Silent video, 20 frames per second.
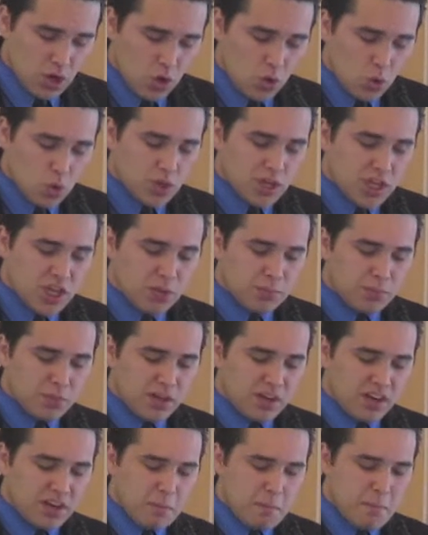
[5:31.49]
who keep
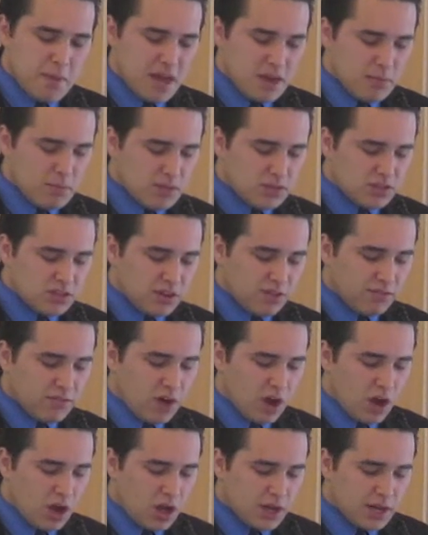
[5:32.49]
the commandments of
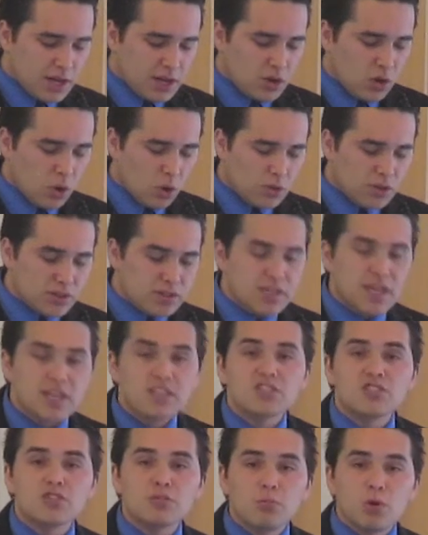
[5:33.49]
God and hold the
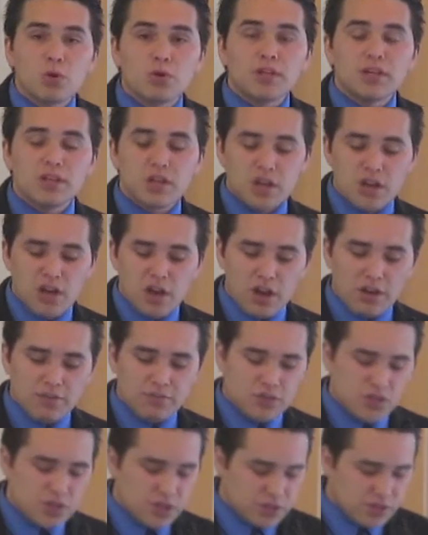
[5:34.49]
testimony
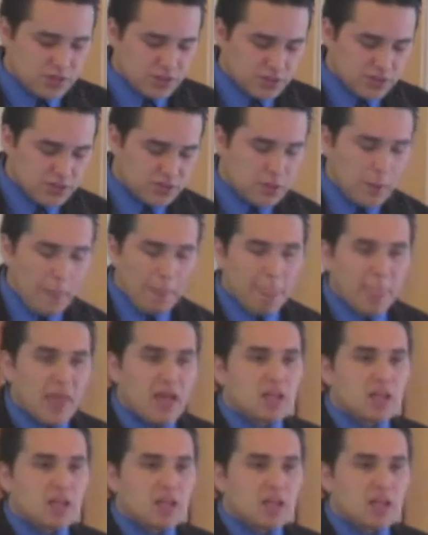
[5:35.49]
of Jesus.